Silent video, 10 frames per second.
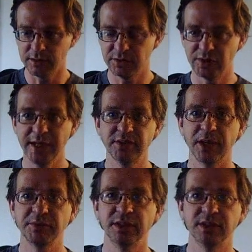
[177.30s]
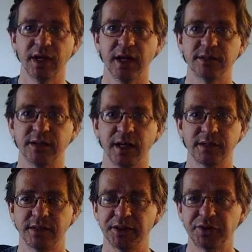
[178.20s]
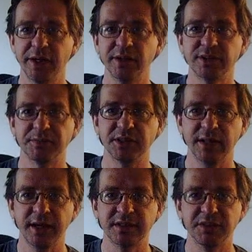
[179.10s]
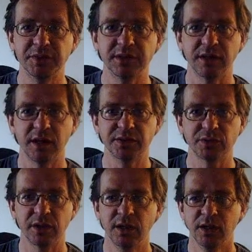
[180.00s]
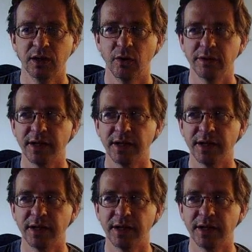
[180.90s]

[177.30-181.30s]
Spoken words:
say something that triggers something negative within us, or